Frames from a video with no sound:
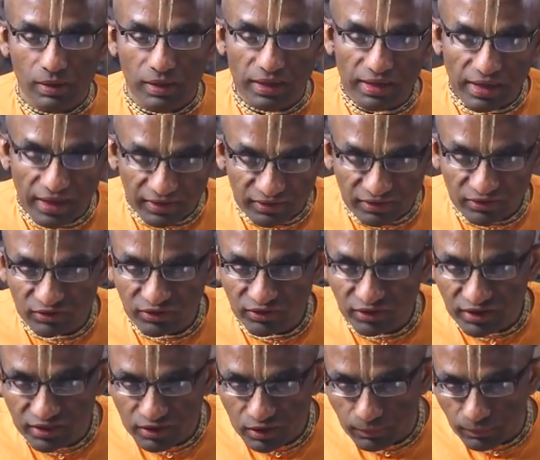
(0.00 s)

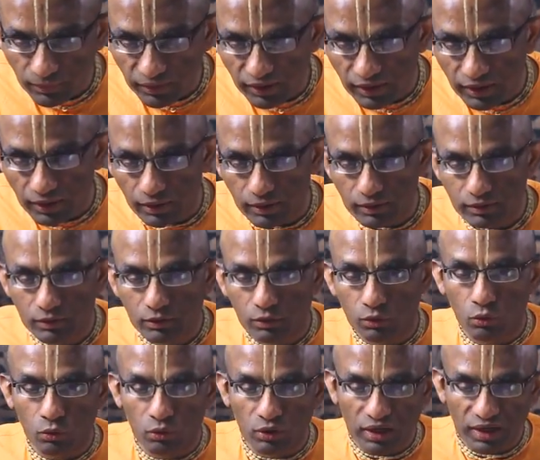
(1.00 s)
Electricity in the brain
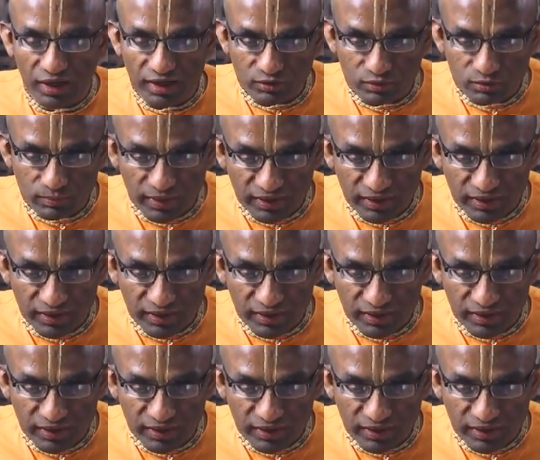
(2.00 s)
correlates with